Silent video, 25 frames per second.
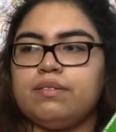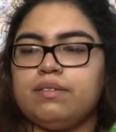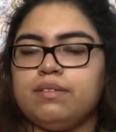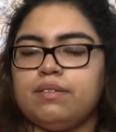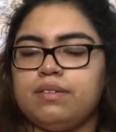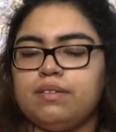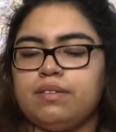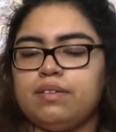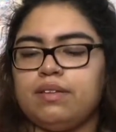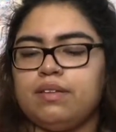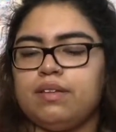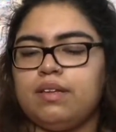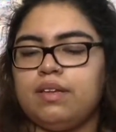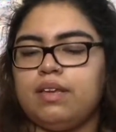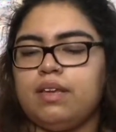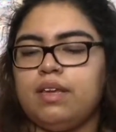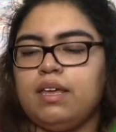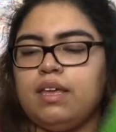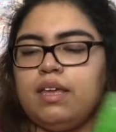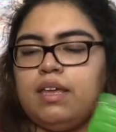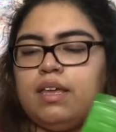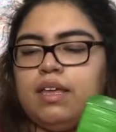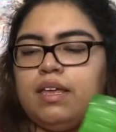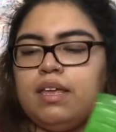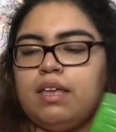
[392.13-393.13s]

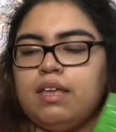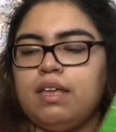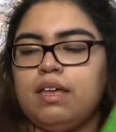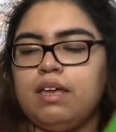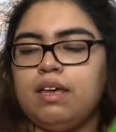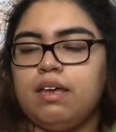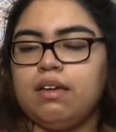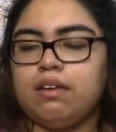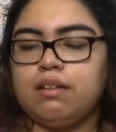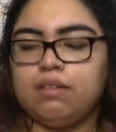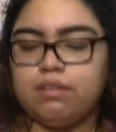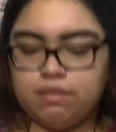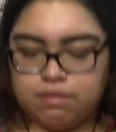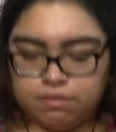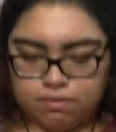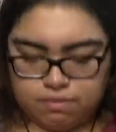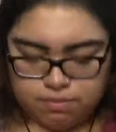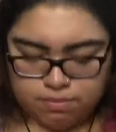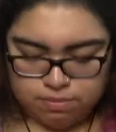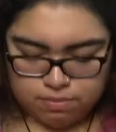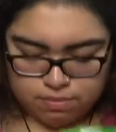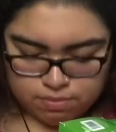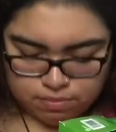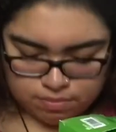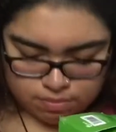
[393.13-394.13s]

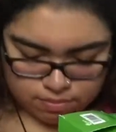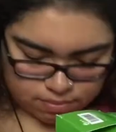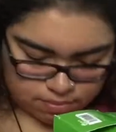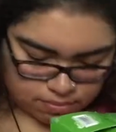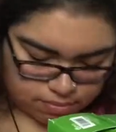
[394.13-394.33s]
Nobody speaks.